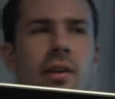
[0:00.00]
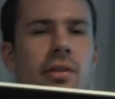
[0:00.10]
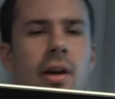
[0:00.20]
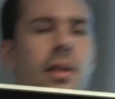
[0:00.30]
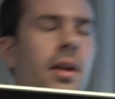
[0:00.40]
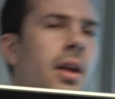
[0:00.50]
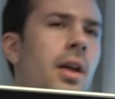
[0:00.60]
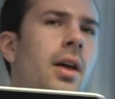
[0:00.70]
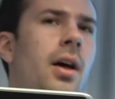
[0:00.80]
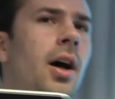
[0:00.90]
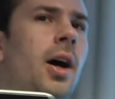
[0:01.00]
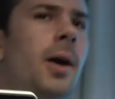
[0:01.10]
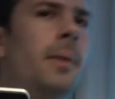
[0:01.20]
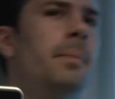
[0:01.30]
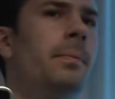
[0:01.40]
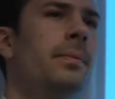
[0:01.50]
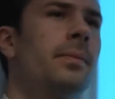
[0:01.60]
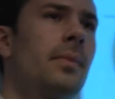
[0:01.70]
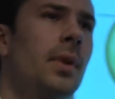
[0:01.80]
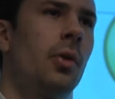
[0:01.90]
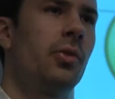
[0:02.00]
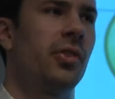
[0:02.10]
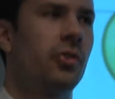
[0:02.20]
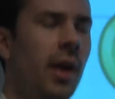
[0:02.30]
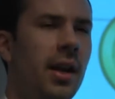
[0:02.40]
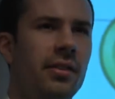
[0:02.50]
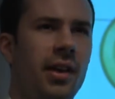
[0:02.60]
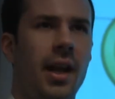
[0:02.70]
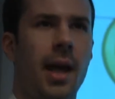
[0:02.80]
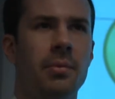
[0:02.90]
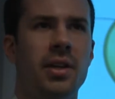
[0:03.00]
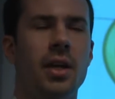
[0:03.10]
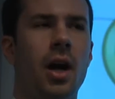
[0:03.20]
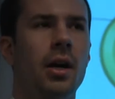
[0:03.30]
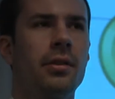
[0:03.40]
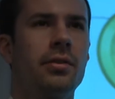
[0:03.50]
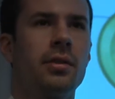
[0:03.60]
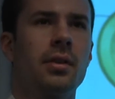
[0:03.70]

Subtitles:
site. It was the trading site Empty Docks